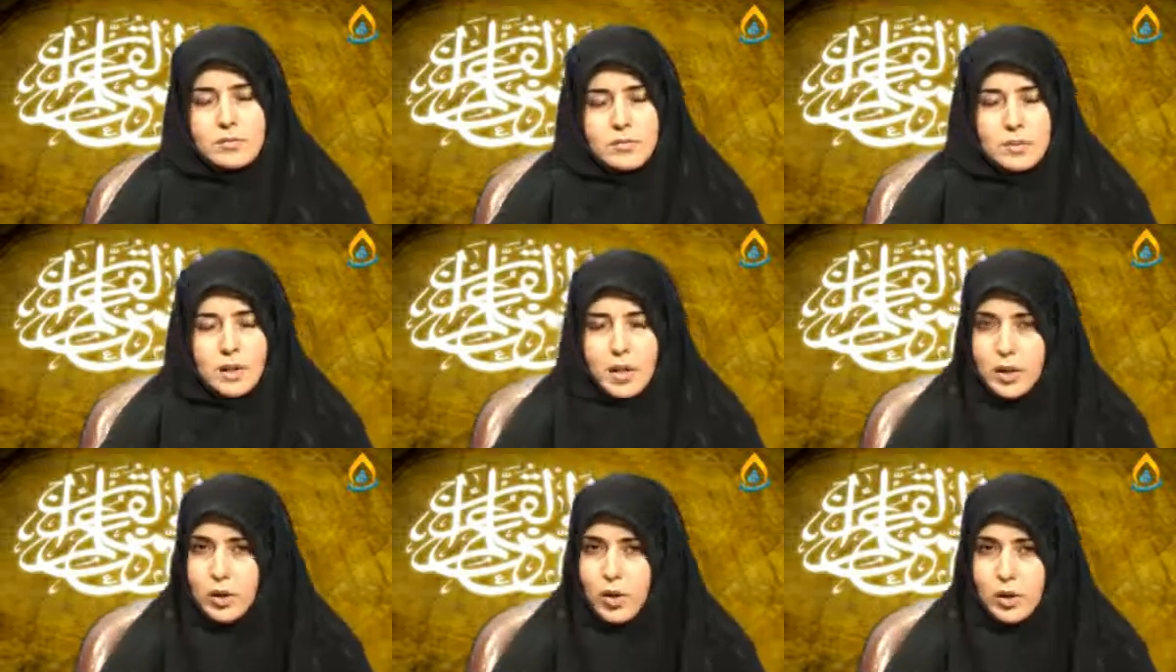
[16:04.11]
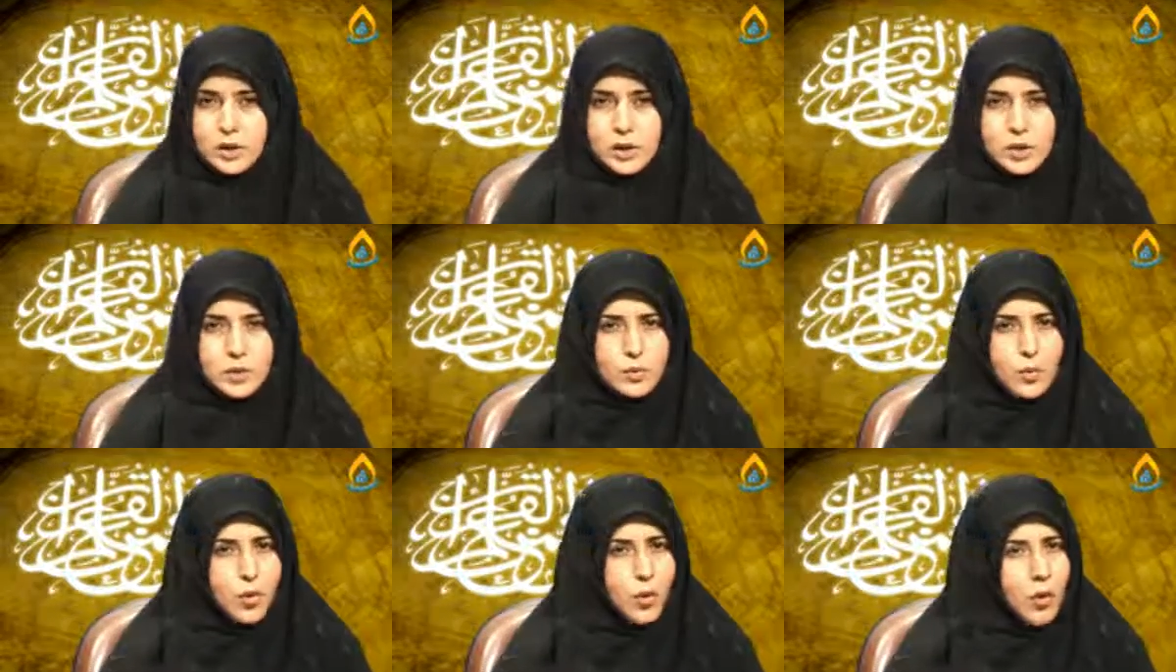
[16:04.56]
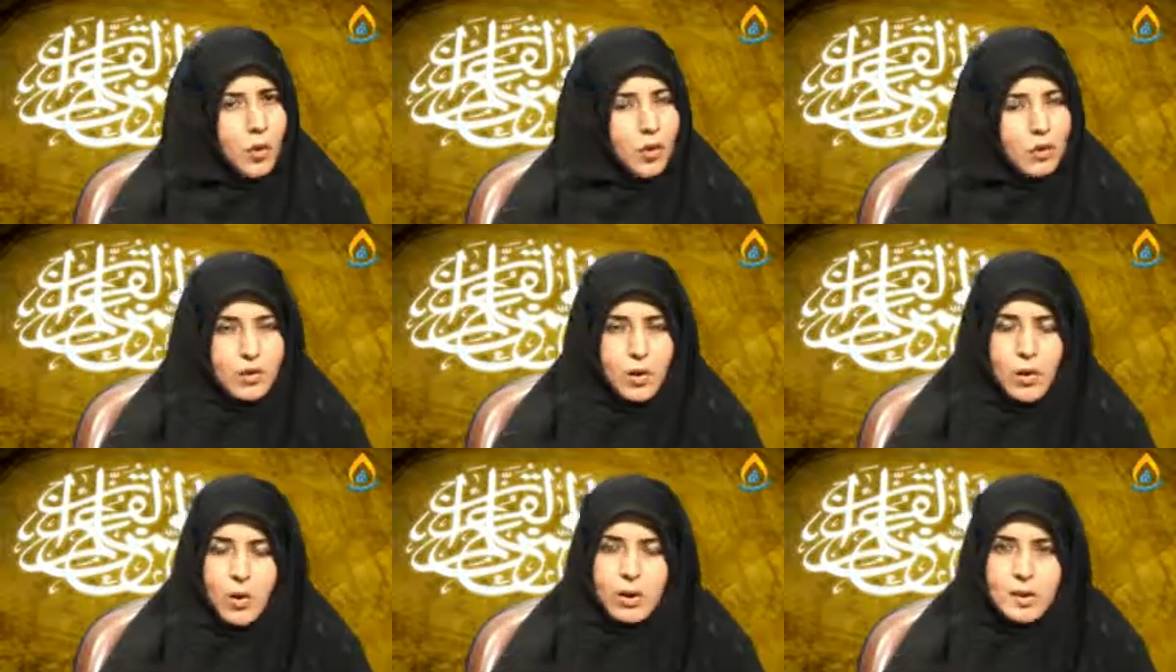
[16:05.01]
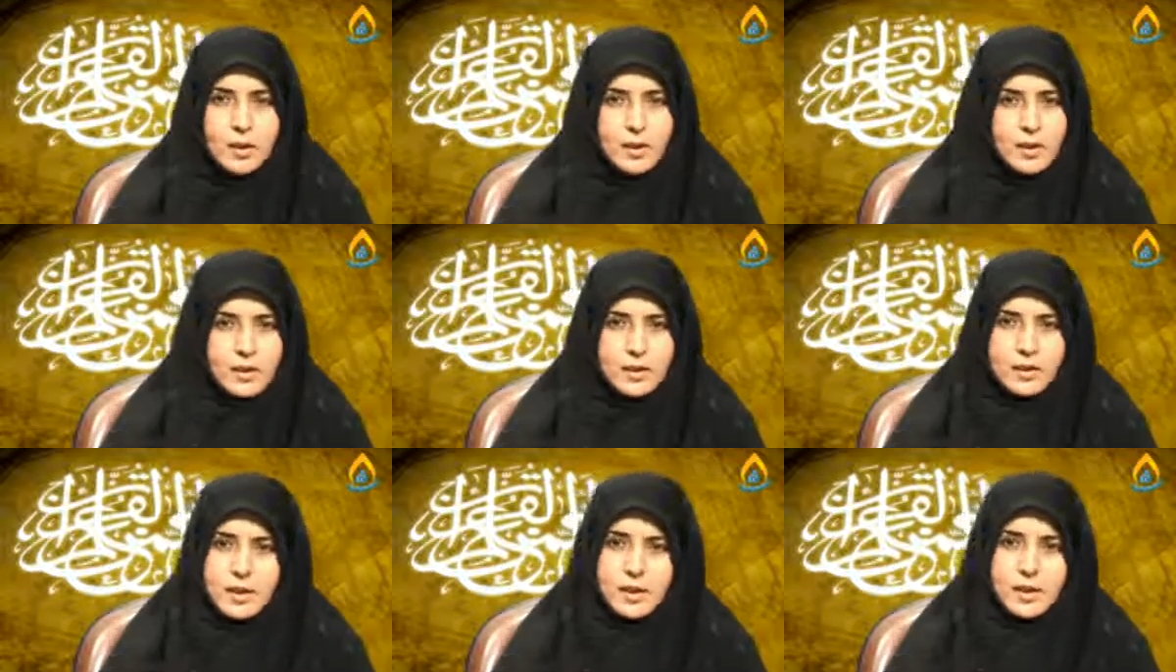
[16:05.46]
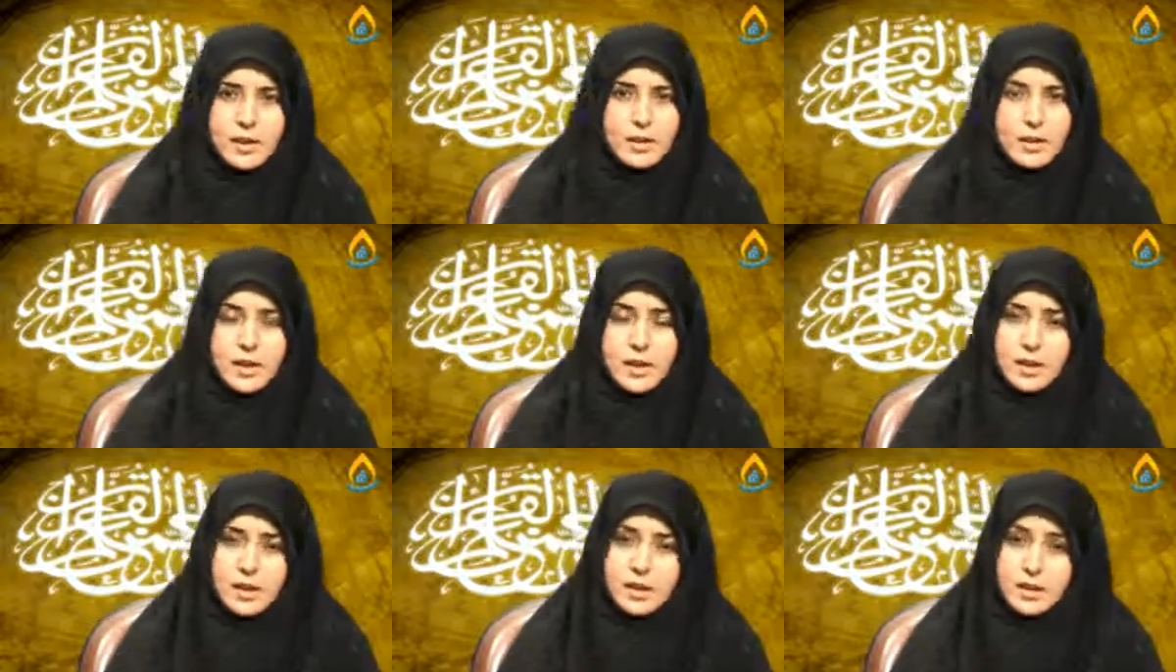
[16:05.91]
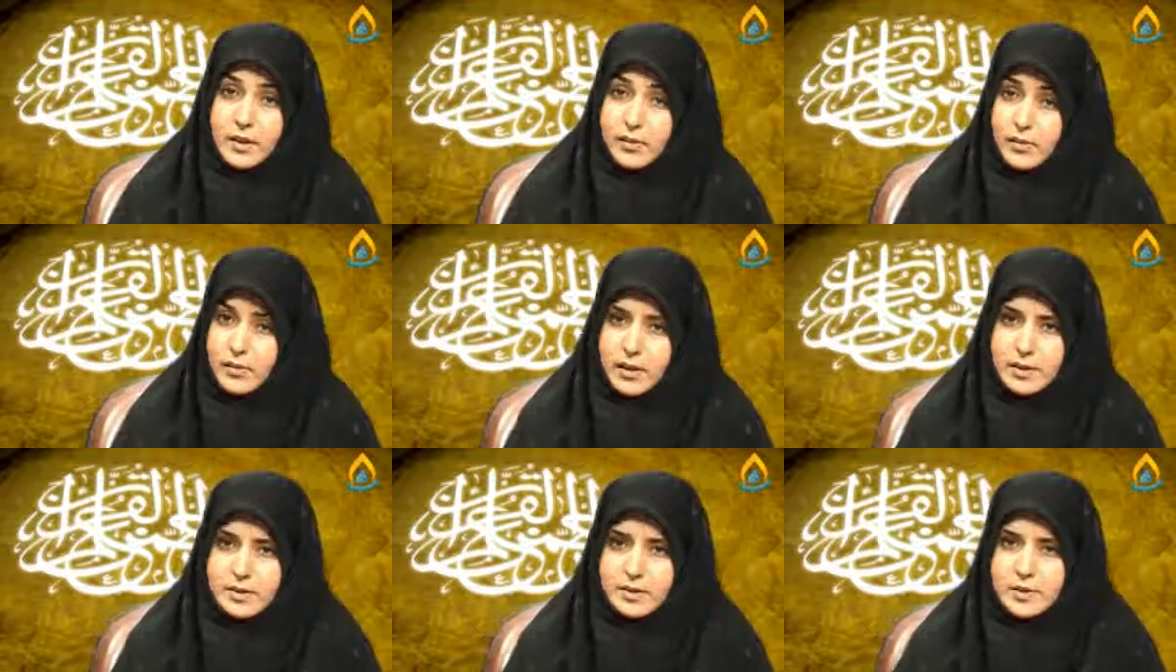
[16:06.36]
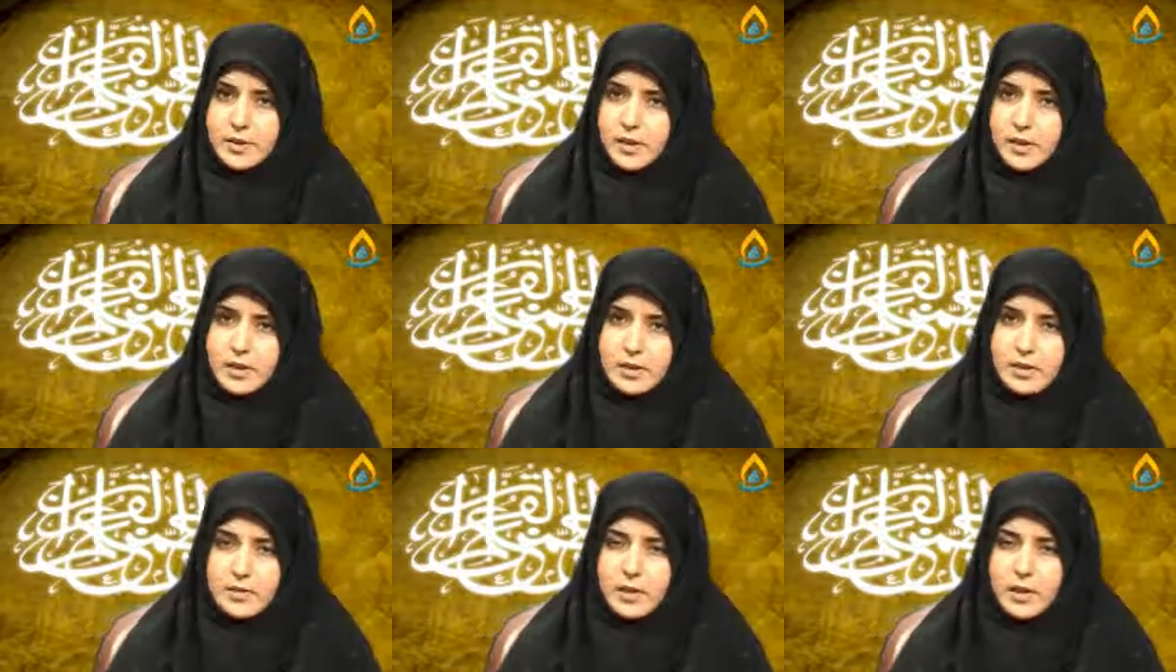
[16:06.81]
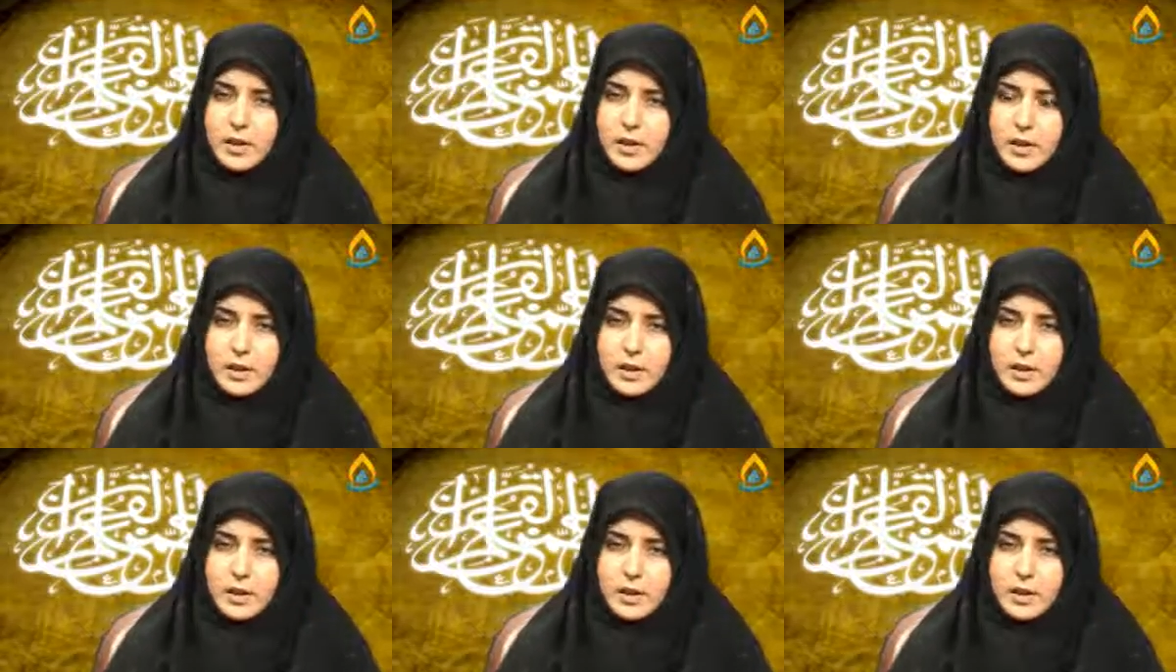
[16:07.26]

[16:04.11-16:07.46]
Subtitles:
according to all the tafsir,